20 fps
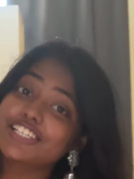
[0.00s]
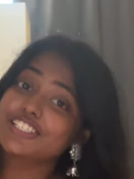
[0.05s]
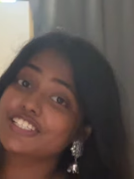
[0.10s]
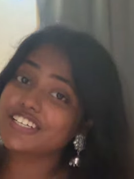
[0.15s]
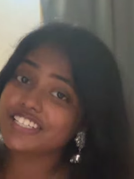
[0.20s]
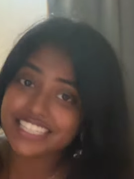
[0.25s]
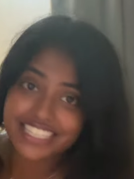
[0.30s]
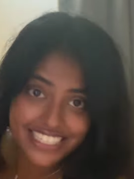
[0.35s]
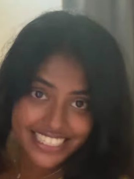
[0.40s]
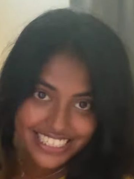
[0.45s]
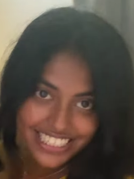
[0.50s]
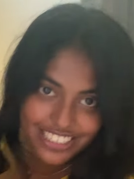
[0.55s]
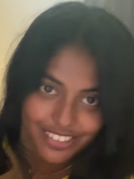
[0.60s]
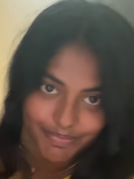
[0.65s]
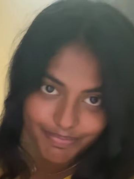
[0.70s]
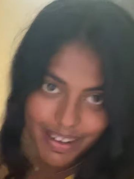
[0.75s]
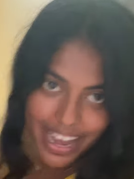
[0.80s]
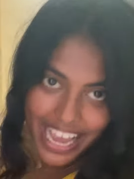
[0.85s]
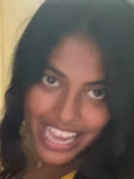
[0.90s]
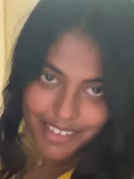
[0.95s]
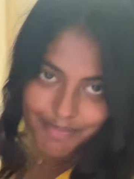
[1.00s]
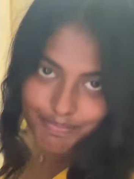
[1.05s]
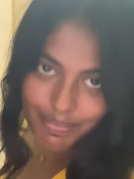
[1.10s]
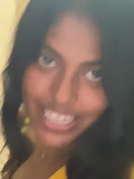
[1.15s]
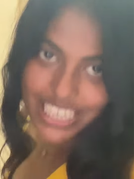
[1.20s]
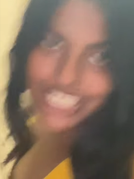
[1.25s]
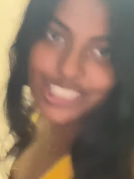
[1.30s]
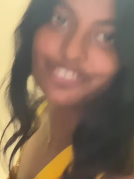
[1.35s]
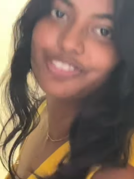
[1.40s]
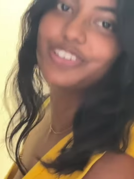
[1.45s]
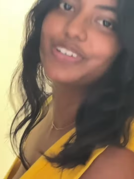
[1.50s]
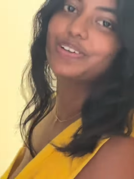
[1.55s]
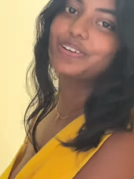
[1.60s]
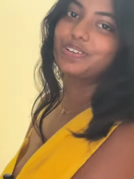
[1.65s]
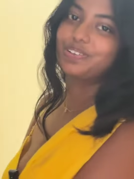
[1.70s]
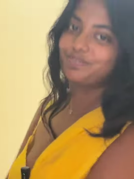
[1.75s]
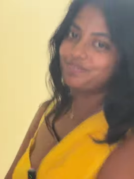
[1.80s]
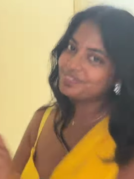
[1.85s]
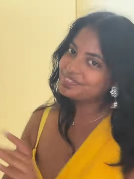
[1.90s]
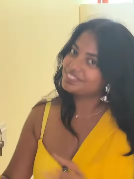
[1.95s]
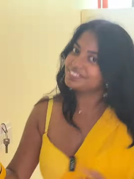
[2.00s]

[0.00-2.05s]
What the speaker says: So this is my beach view room.